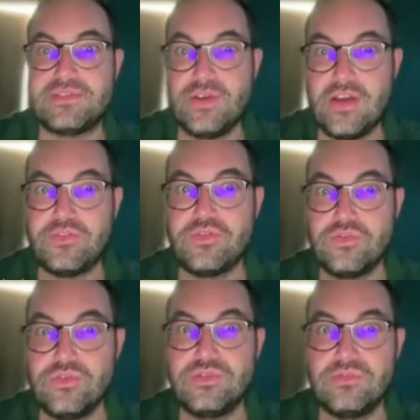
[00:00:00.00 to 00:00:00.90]
you have to
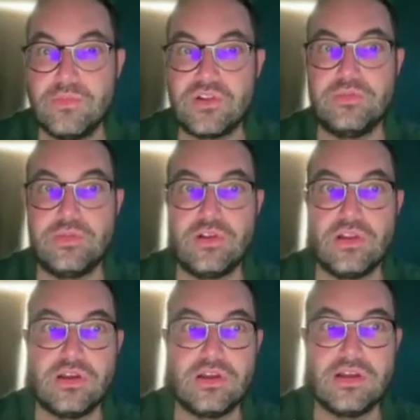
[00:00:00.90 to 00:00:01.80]
do multiple
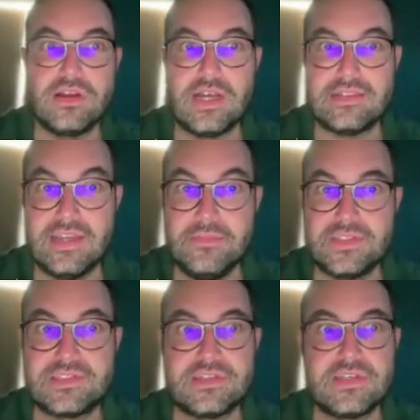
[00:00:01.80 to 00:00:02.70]

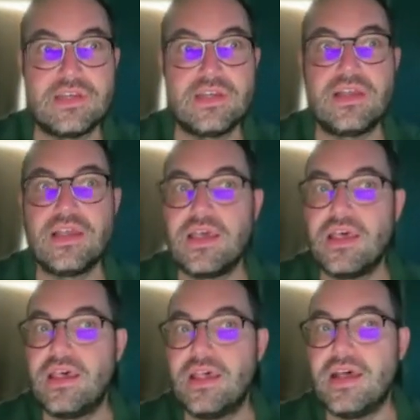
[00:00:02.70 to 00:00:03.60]
attempts.
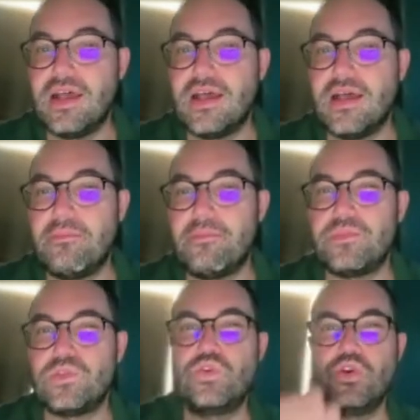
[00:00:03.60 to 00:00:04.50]

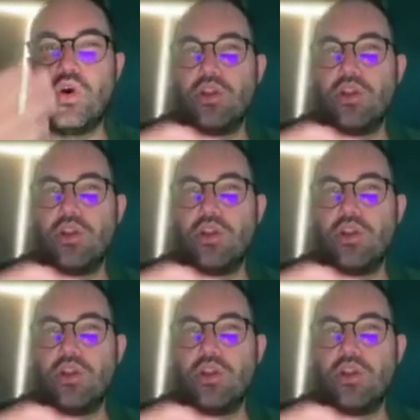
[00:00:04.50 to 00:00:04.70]
Do you all